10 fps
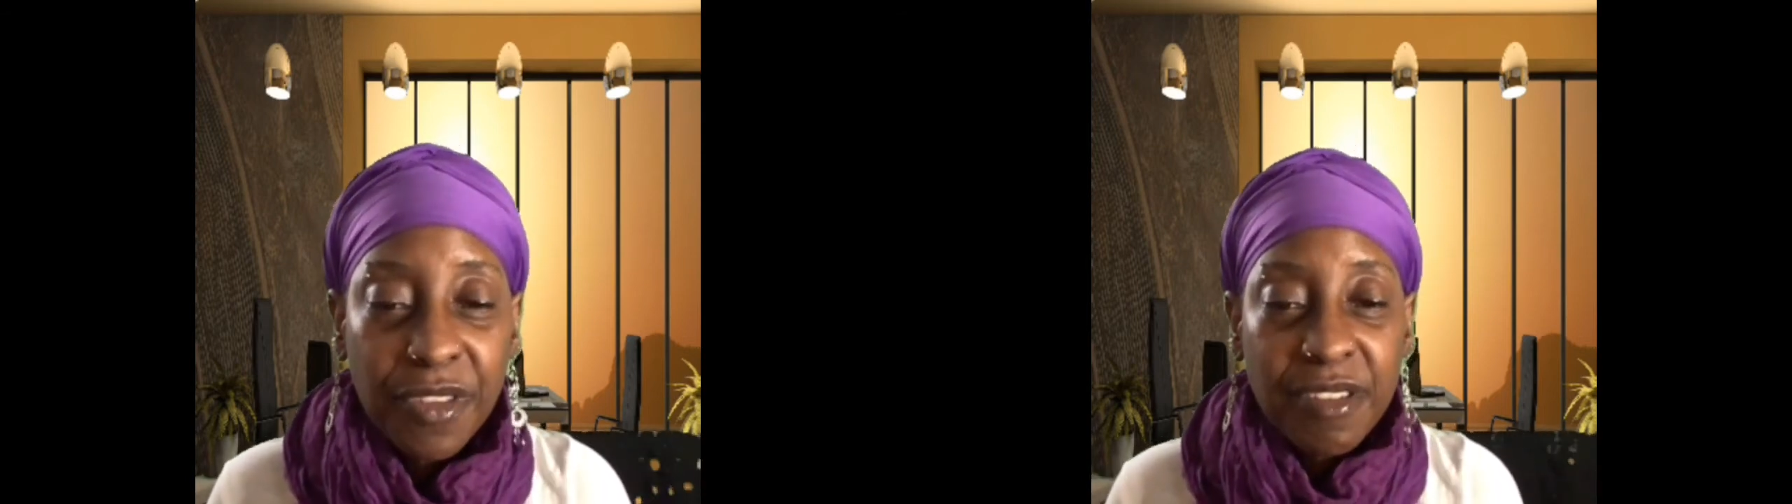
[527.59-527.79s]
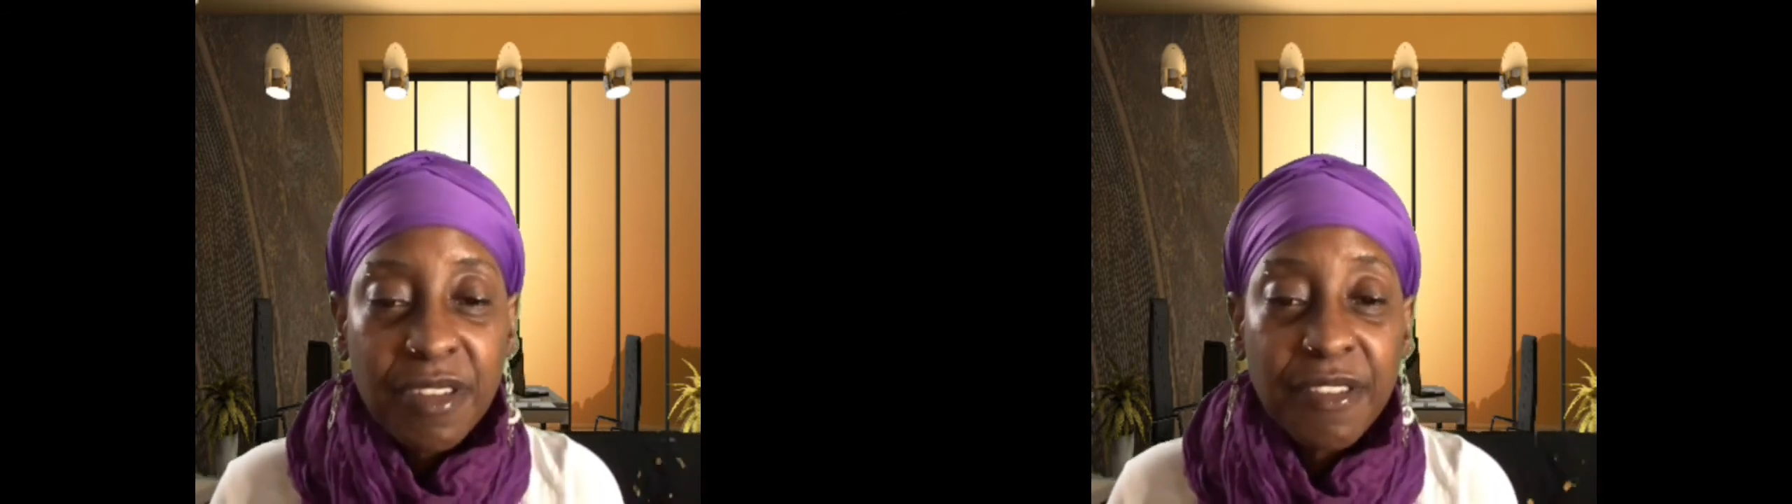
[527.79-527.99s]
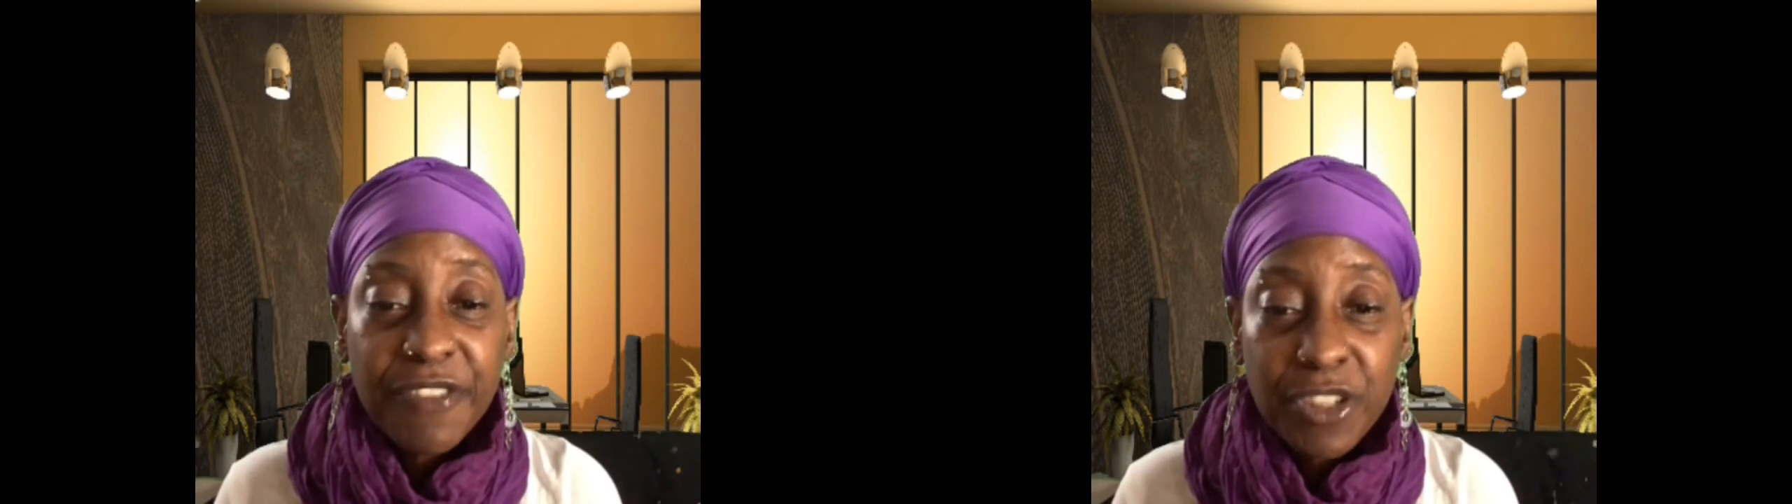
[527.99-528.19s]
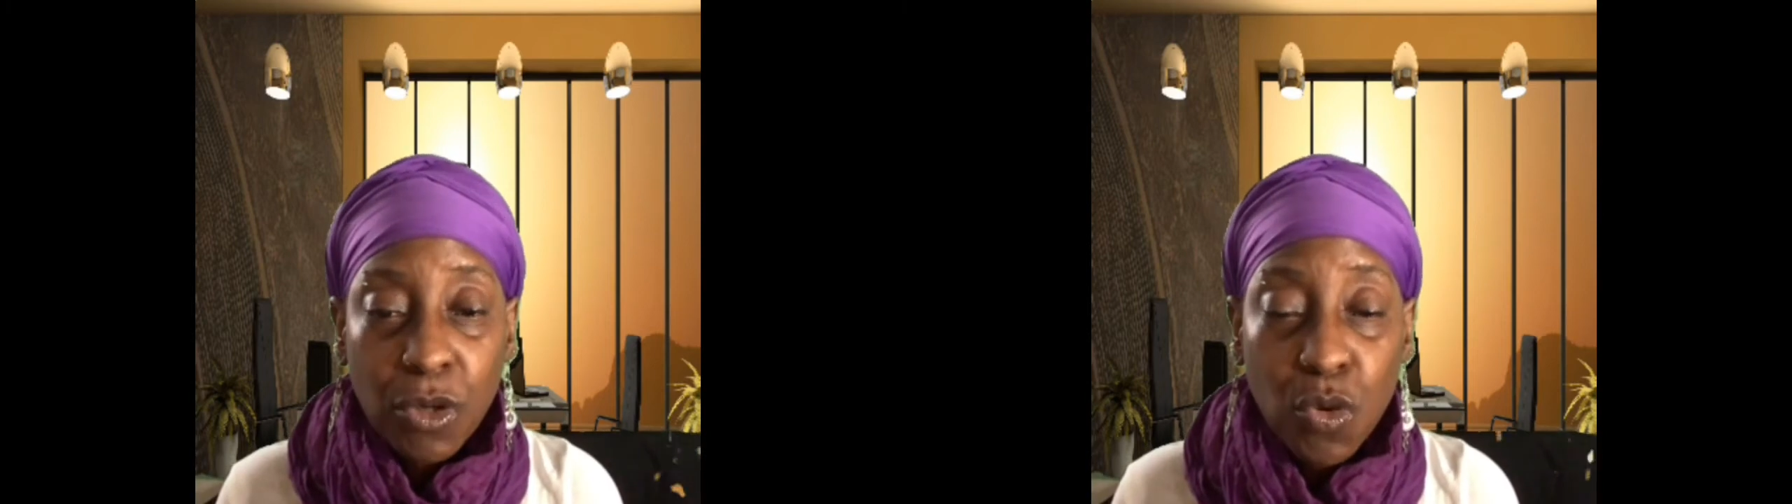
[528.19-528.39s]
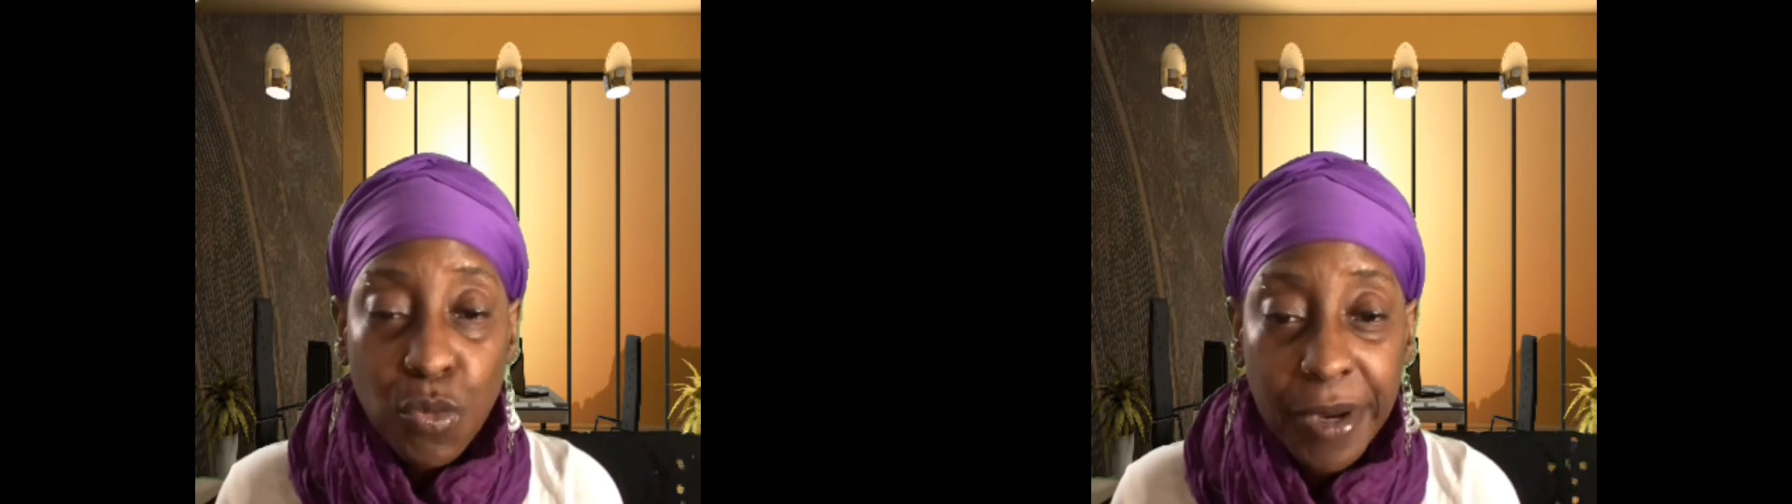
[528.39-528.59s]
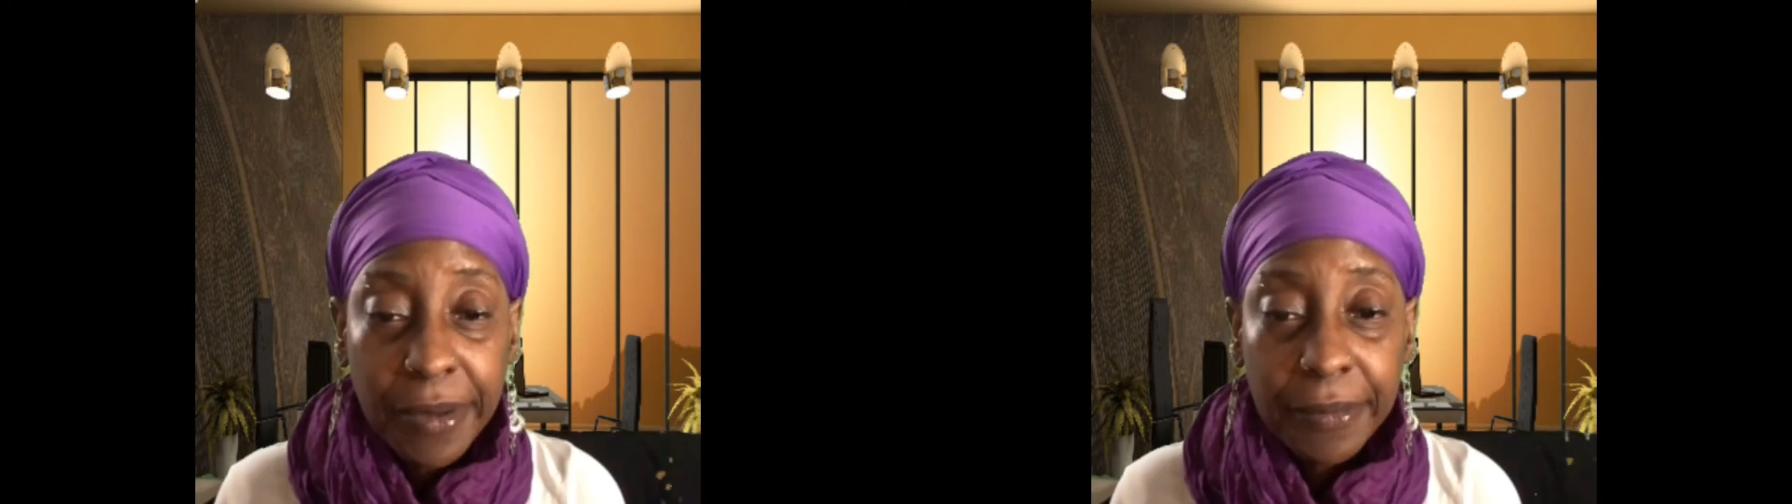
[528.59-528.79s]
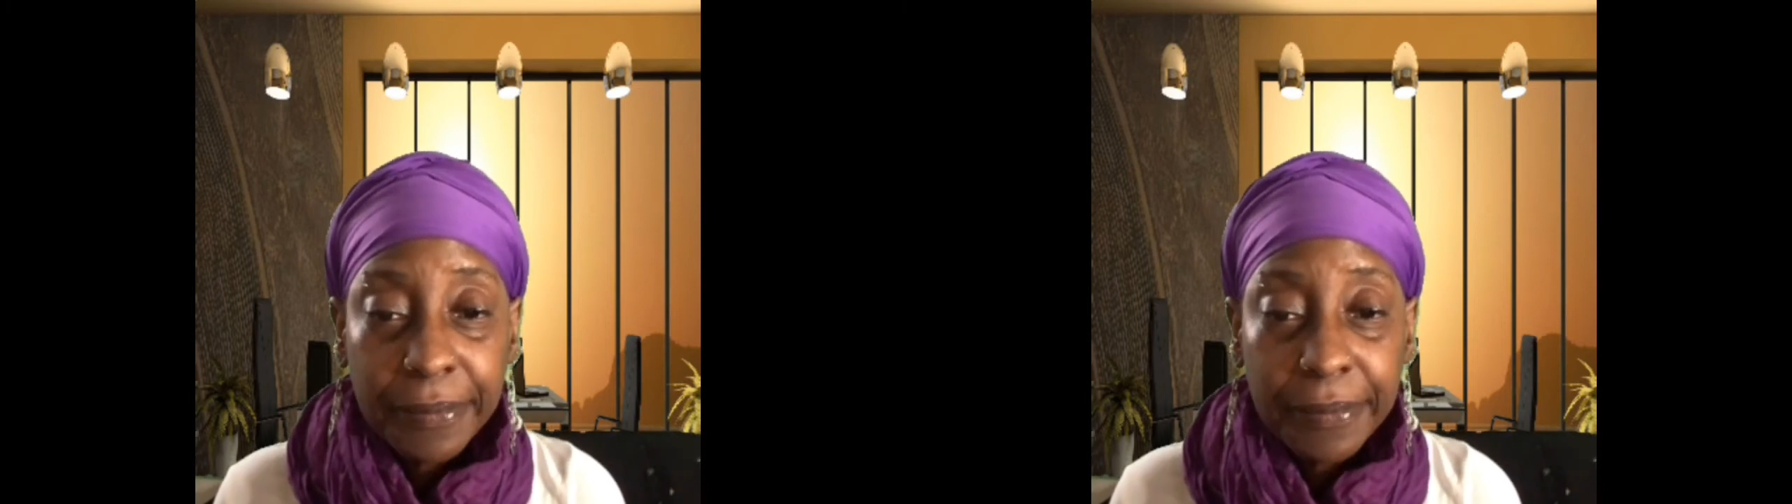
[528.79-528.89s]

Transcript: into the physical realm.